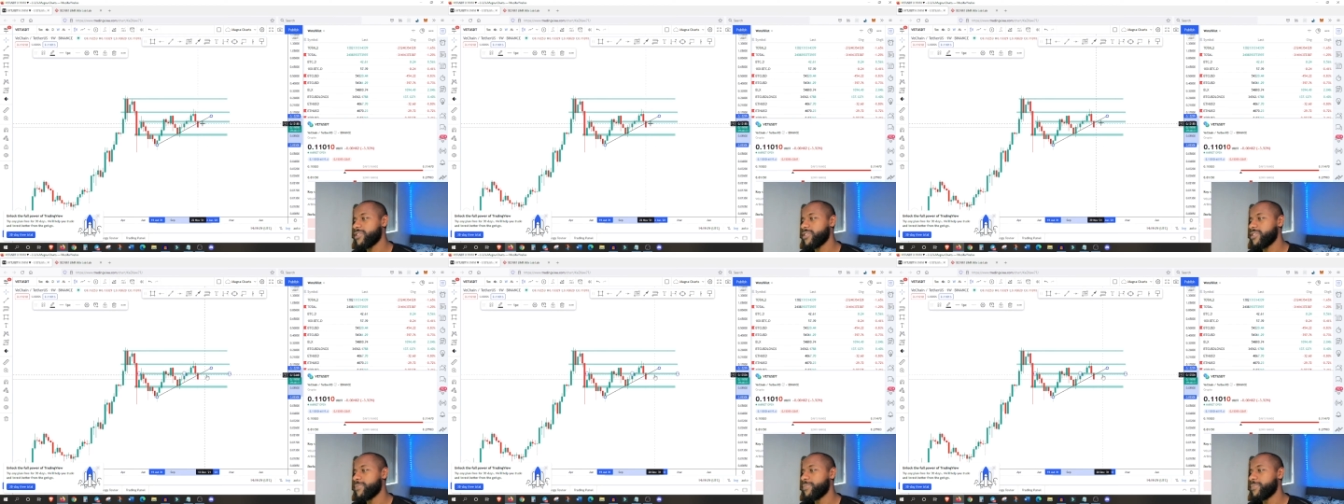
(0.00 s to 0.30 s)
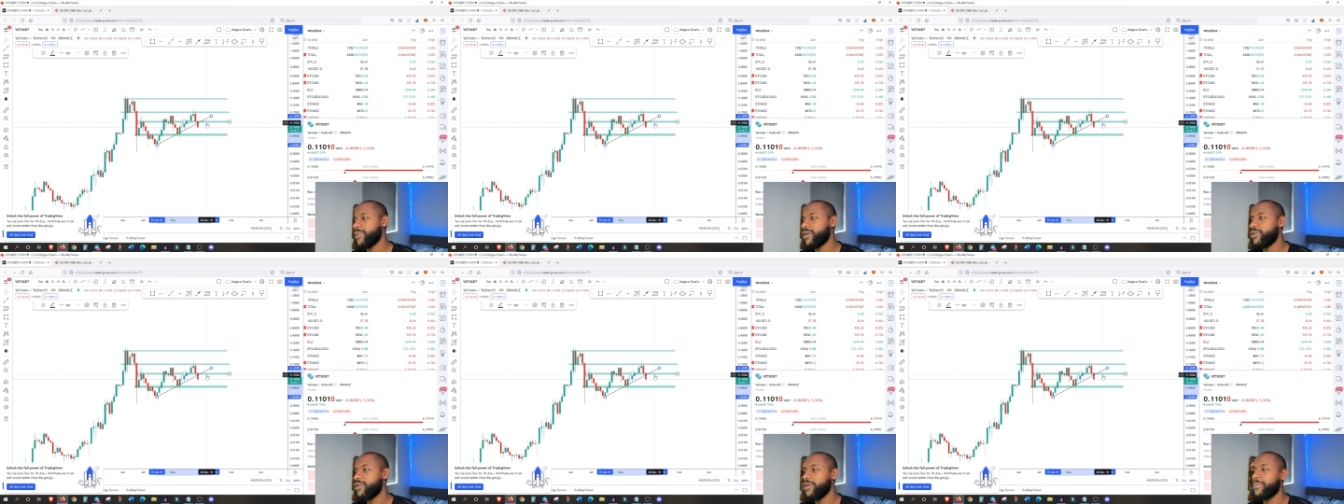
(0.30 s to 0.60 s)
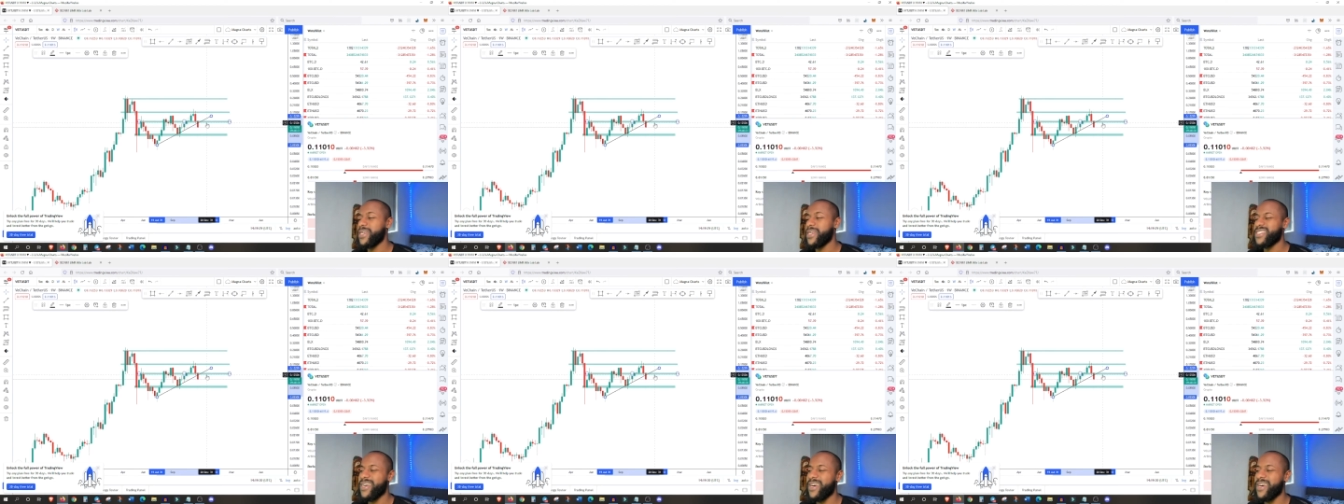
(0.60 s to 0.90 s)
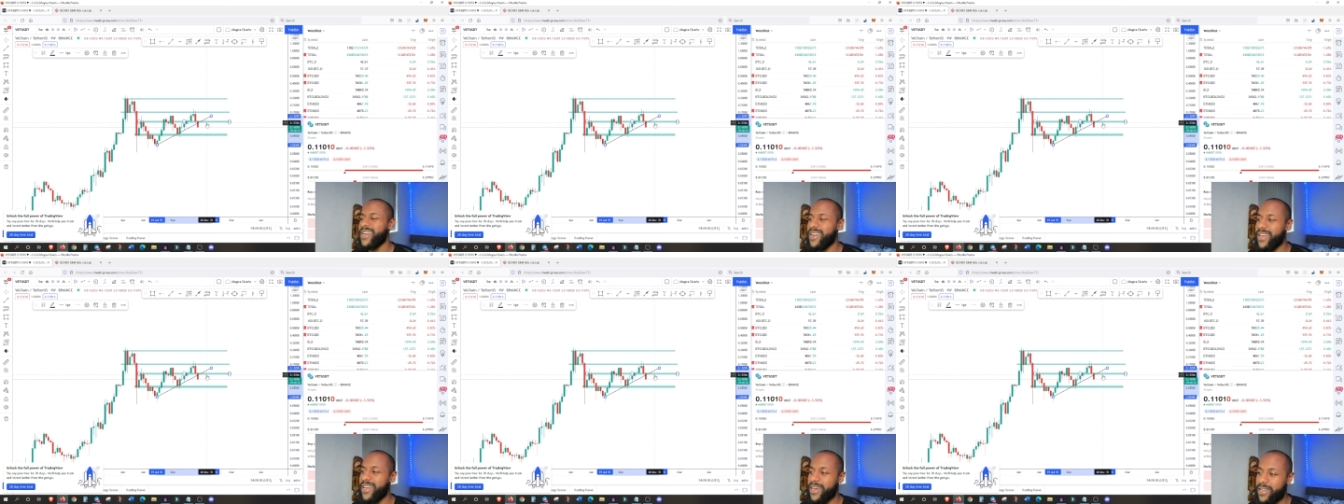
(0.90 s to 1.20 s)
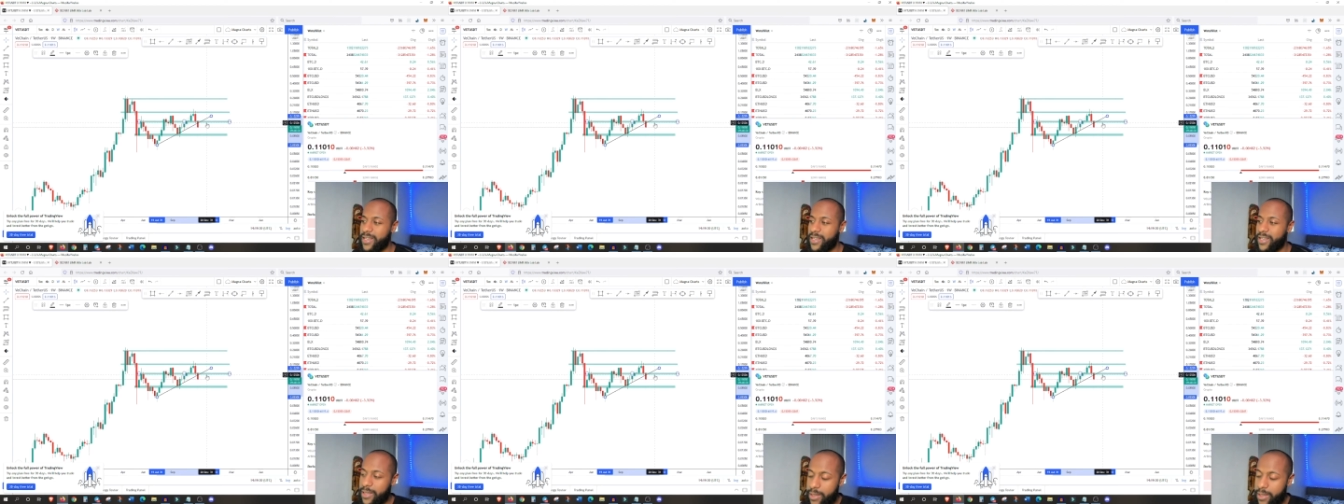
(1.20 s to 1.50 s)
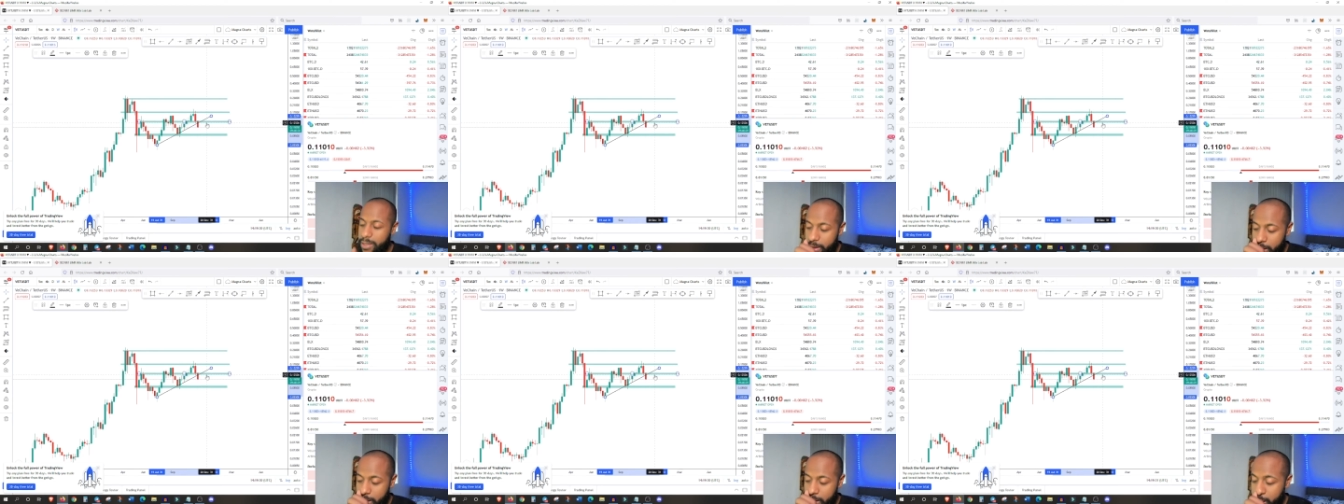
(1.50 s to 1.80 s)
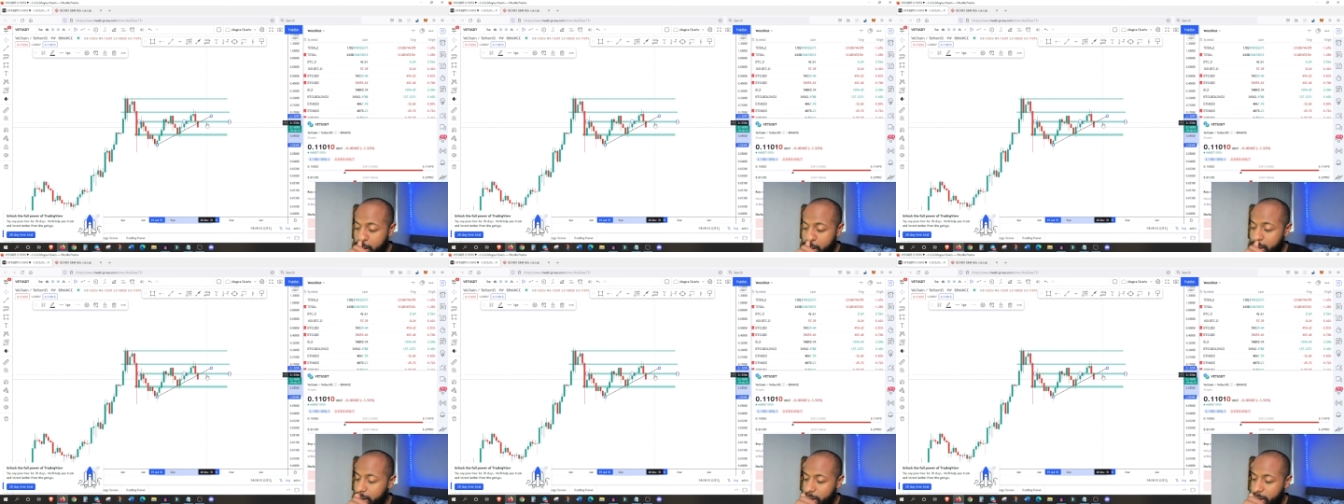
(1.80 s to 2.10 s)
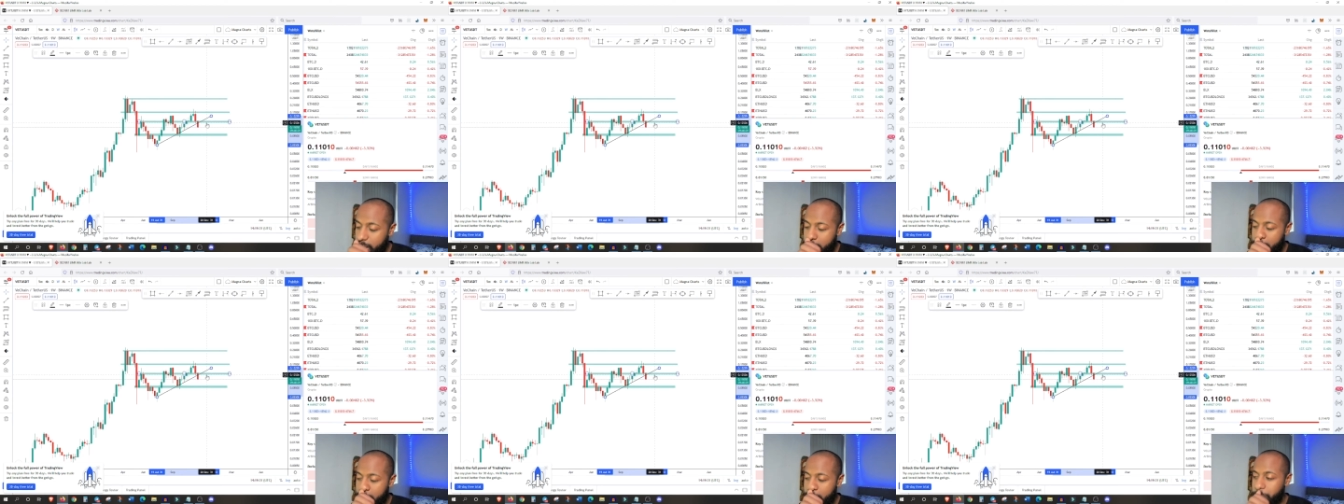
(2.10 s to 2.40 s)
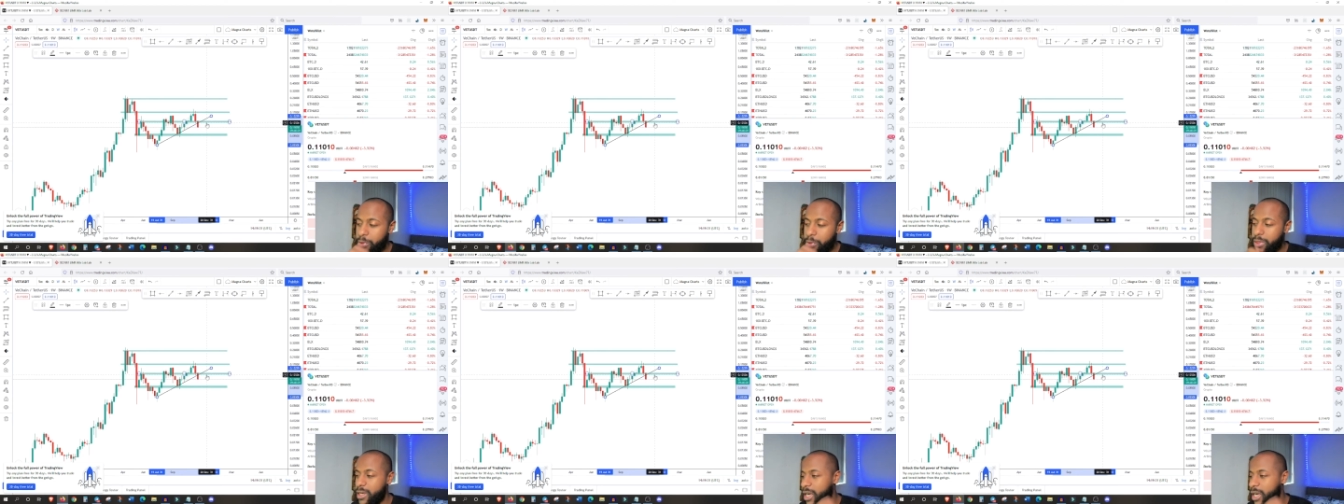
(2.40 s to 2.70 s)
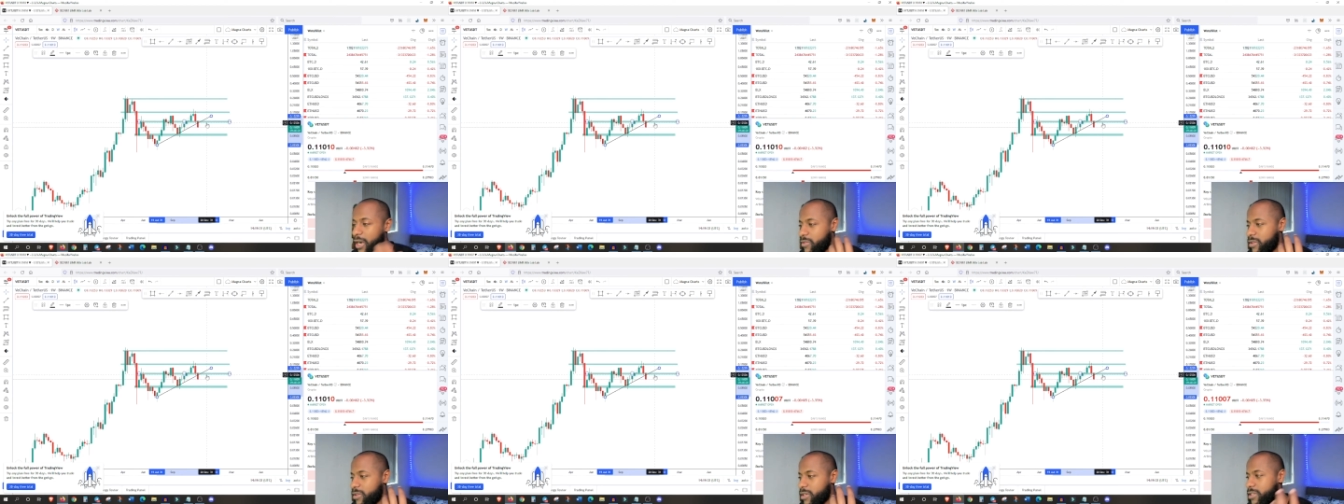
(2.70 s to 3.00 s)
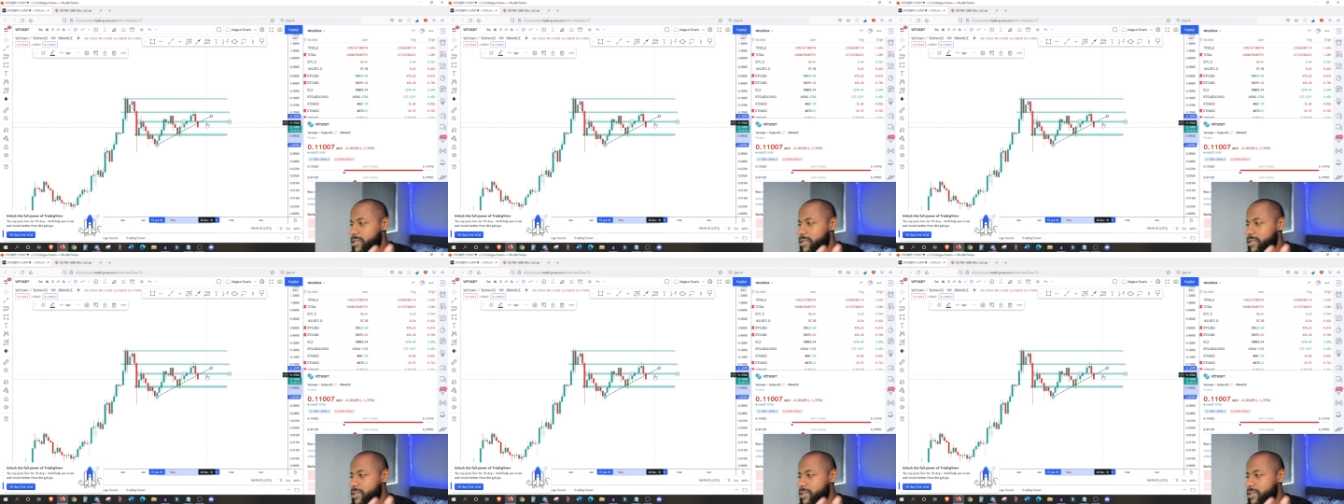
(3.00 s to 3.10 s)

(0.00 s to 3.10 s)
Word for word: similar to Bitcoin, but it's unlikely with the